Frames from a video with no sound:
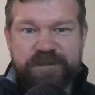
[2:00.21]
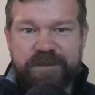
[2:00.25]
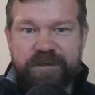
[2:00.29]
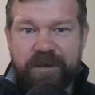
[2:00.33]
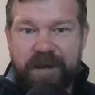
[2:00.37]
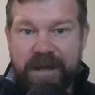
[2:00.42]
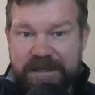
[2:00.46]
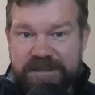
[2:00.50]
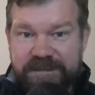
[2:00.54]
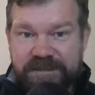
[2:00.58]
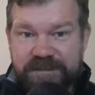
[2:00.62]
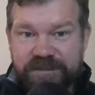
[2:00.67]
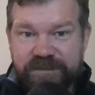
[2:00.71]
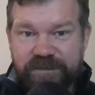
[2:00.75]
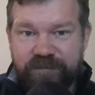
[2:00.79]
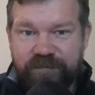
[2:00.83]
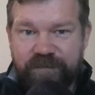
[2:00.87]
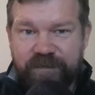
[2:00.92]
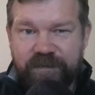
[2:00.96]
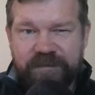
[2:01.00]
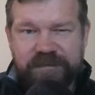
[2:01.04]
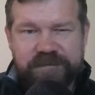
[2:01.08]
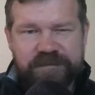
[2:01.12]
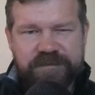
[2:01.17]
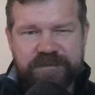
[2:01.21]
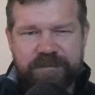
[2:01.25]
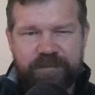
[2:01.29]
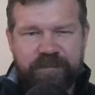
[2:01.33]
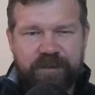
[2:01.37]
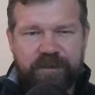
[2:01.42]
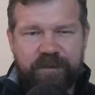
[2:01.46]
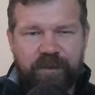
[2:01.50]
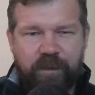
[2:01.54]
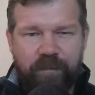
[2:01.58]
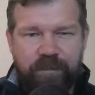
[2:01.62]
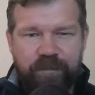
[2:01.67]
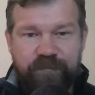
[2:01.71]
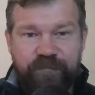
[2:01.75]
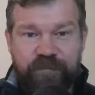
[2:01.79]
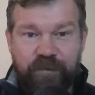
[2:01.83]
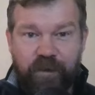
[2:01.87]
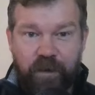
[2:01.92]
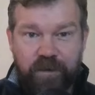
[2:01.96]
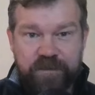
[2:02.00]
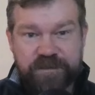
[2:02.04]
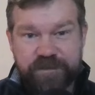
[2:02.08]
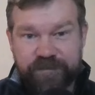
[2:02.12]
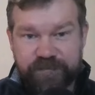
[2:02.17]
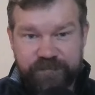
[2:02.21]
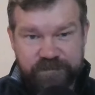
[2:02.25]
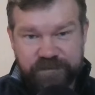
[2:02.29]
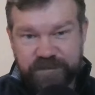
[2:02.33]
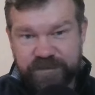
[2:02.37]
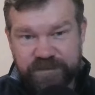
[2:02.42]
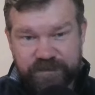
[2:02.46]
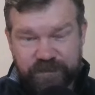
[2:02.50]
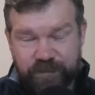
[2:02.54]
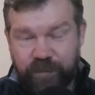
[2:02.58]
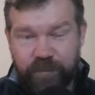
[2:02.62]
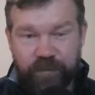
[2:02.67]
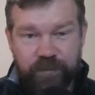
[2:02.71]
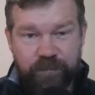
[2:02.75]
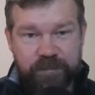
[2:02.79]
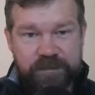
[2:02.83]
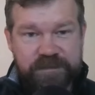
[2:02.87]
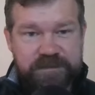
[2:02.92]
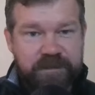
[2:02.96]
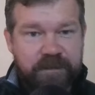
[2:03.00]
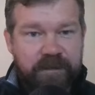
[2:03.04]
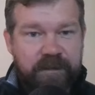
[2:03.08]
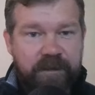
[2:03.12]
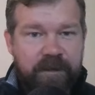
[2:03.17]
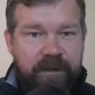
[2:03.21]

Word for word: and legends of it. There's something called the Philosopher's Stone, which